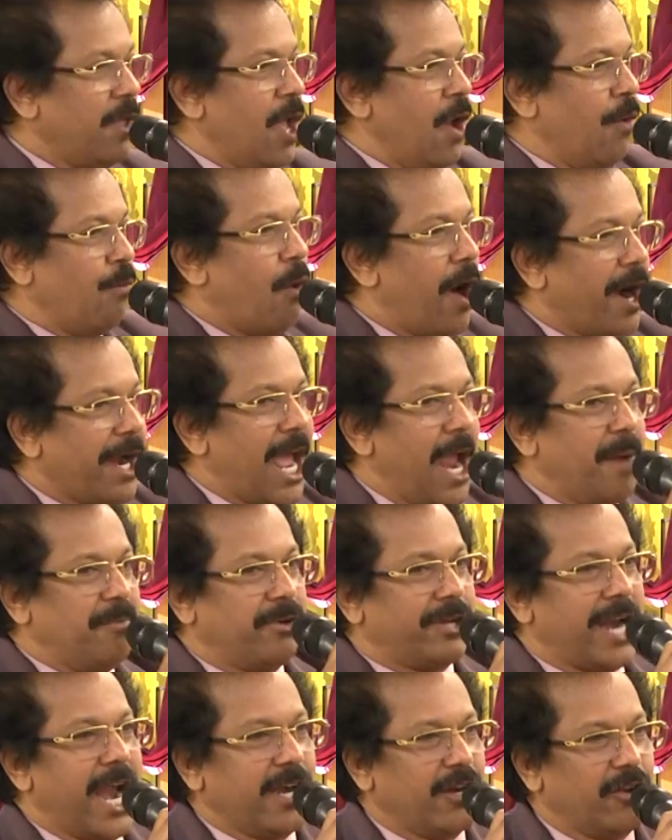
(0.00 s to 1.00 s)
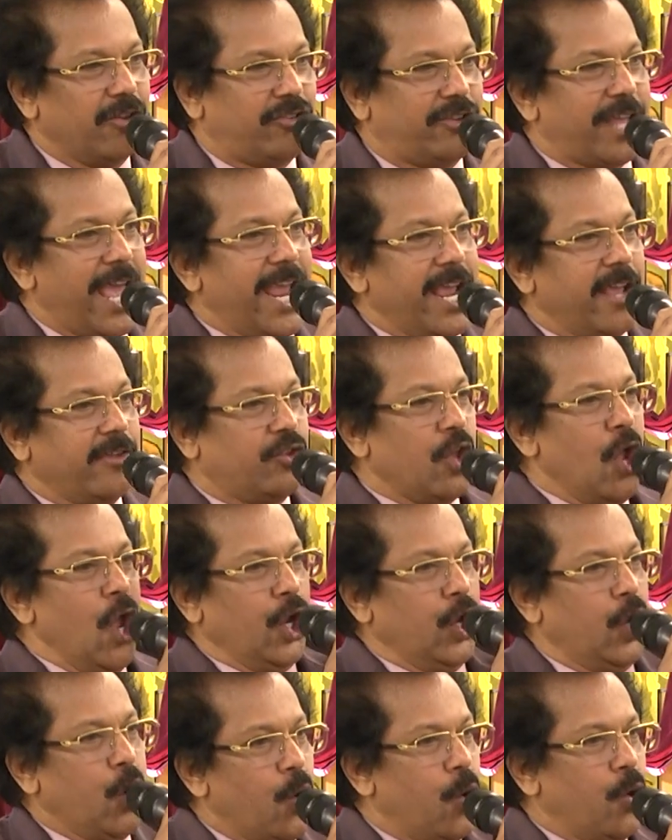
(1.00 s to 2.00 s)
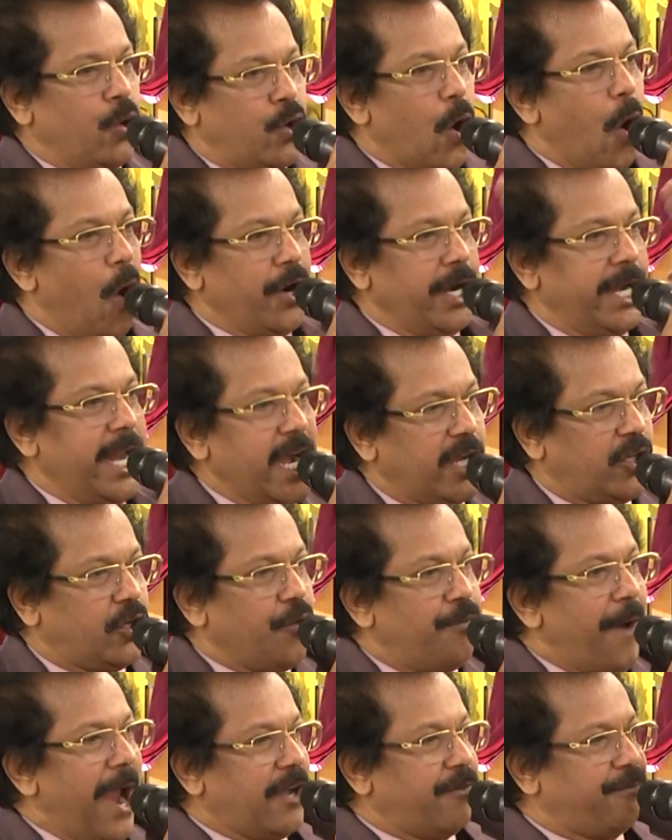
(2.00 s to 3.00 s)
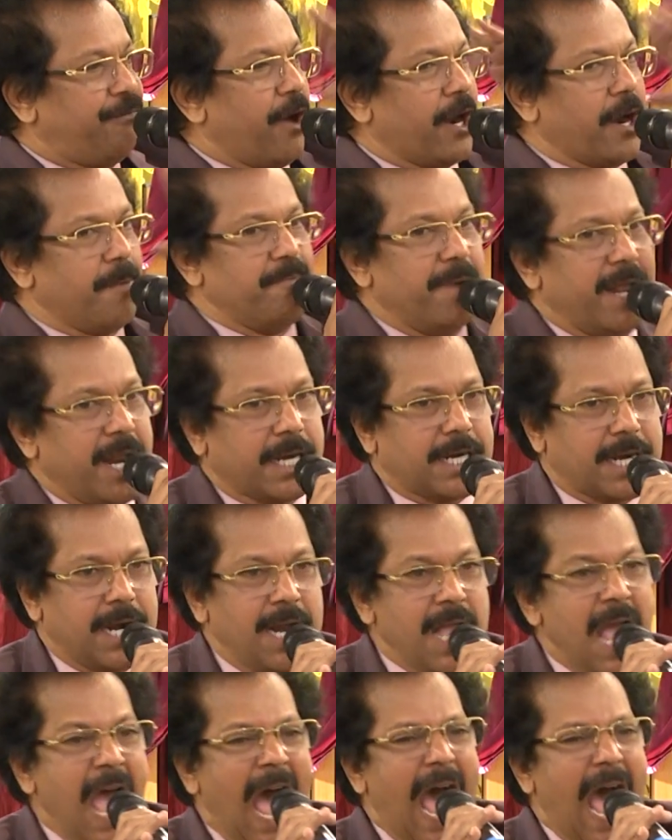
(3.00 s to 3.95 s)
What I am trying to say is, you don't need to wait for a miracle.